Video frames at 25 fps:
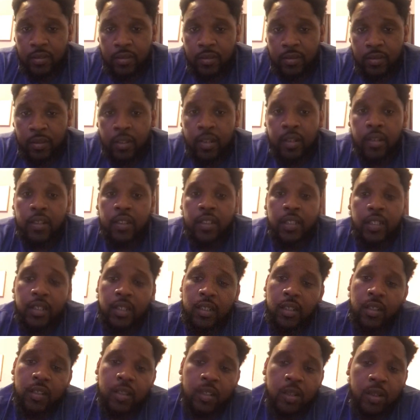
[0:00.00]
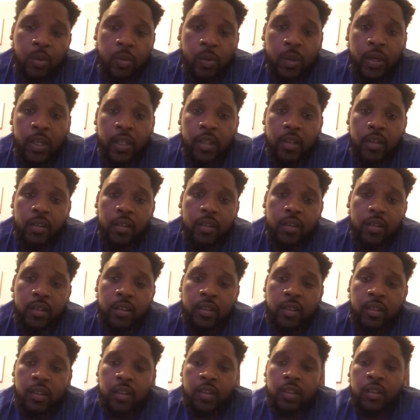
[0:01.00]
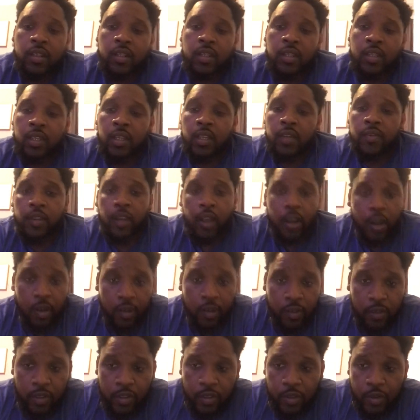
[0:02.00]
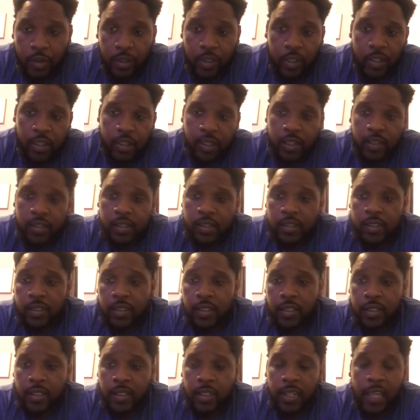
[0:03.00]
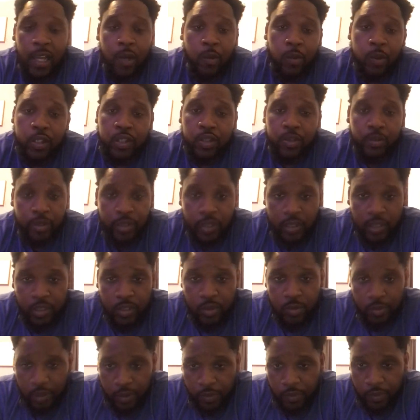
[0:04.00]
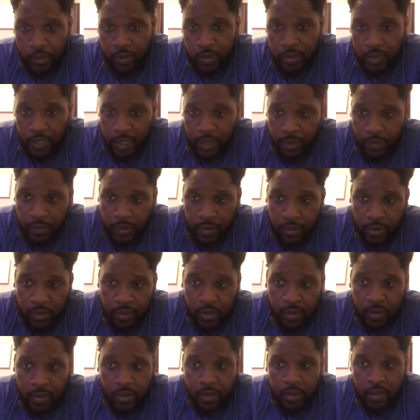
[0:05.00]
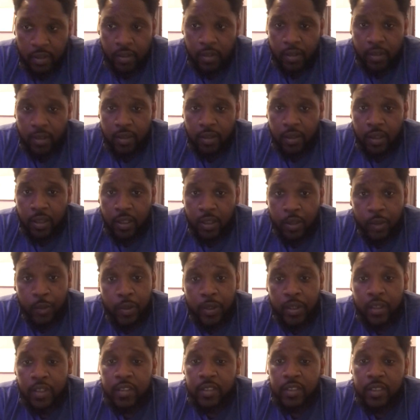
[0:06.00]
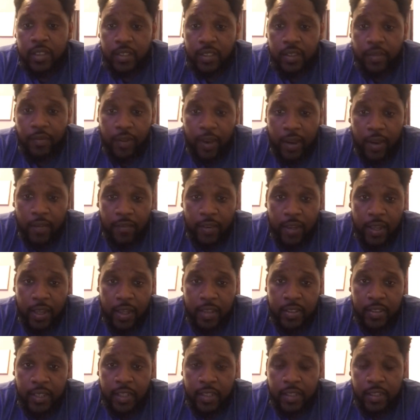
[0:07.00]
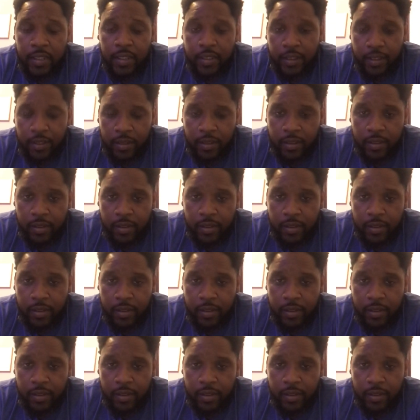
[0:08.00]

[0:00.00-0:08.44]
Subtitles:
Literally, what if the Earth treated us like we treat it 24/7 and 365 days out the year?